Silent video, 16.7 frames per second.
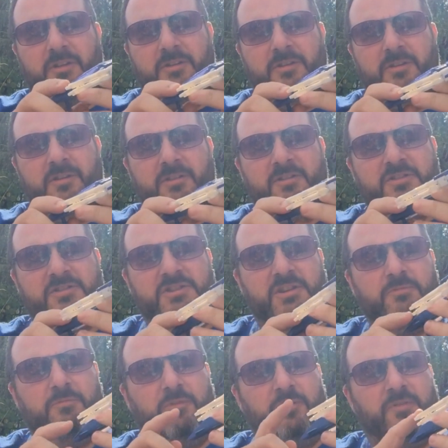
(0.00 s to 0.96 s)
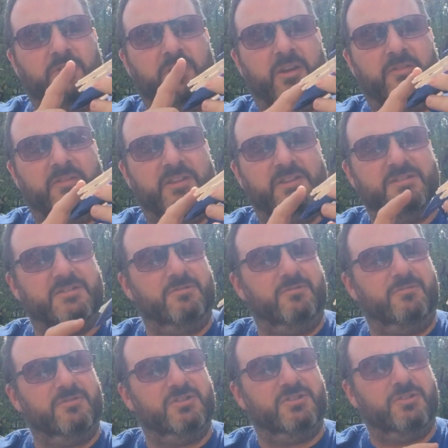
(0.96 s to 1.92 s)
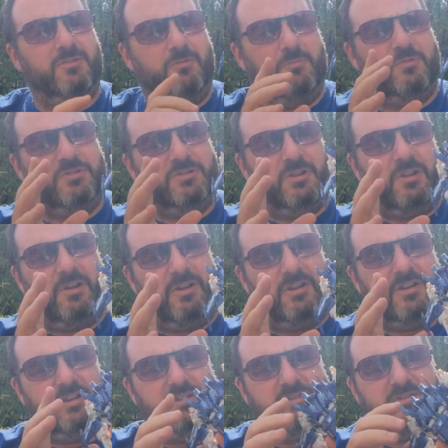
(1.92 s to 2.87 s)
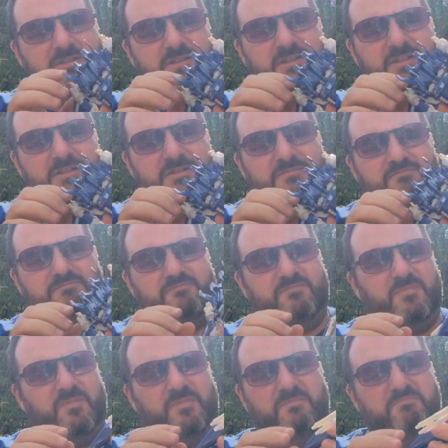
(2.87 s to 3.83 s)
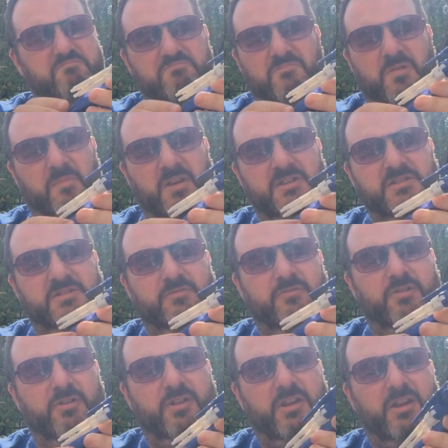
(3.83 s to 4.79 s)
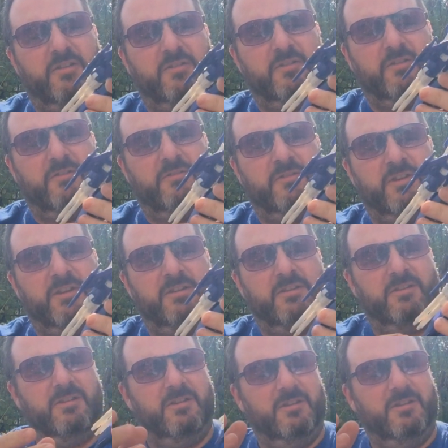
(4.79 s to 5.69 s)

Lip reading: and the G1 and this look so much alike. It's amazing, really, how they got the